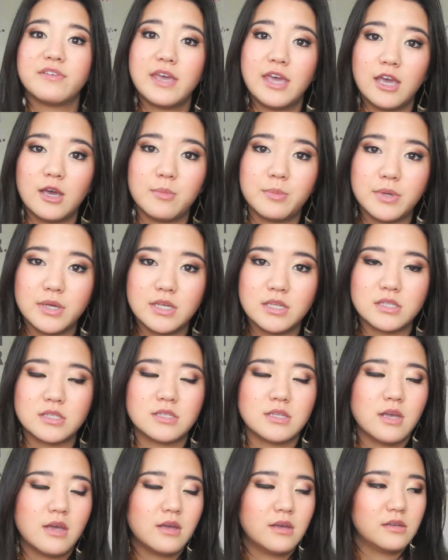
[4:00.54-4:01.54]
of
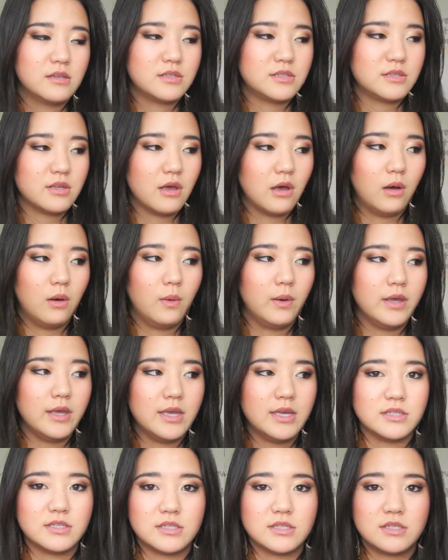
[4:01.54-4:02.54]
campus. So
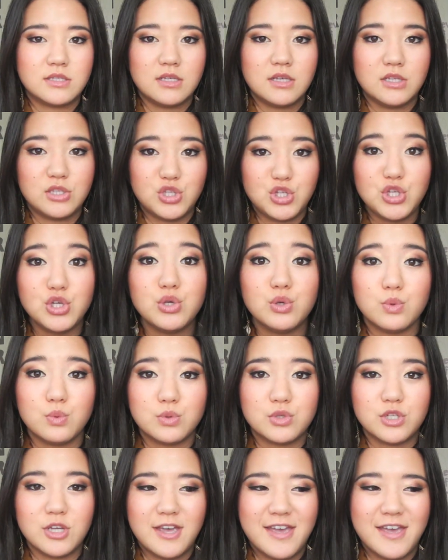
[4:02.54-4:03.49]
it's it's huge,